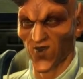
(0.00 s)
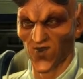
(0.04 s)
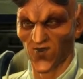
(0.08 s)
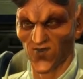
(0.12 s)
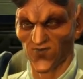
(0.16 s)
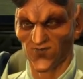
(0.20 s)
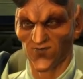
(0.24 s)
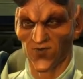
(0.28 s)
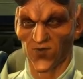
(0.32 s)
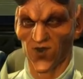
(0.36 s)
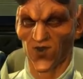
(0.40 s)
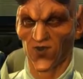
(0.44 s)

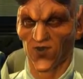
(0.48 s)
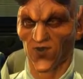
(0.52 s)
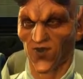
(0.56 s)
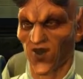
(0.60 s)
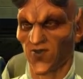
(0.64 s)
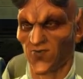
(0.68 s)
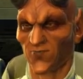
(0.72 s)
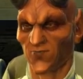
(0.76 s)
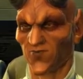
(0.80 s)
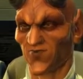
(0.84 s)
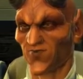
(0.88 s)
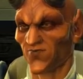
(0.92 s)
so, if your
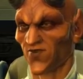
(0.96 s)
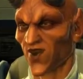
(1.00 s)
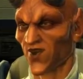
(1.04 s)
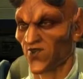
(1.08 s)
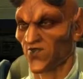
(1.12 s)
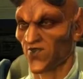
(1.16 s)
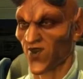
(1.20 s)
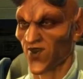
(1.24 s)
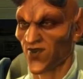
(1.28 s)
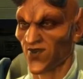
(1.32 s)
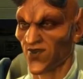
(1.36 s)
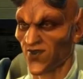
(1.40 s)

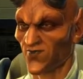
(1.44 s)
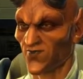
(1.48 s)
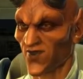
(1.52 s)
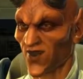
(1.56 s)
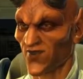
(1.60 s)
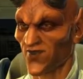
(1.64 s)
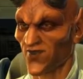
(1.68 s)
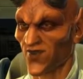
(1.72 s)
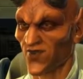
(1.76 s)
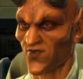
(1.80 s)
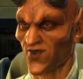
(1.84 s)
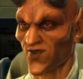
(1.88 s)
observation
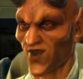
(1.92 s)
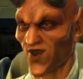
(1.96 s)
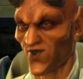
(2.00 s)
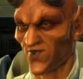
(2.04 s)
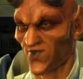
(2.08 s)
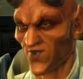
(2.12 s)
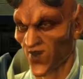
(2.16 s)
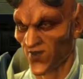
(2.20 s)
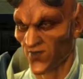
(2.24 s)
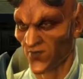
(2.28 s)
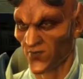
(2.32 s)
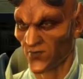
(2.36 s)
is any
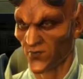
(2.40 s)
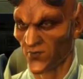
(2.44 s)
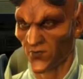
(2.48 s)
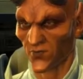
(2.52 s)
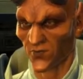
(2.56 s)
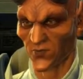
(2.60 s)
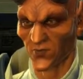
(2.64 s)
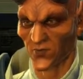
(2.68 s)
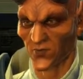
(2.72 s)
indication.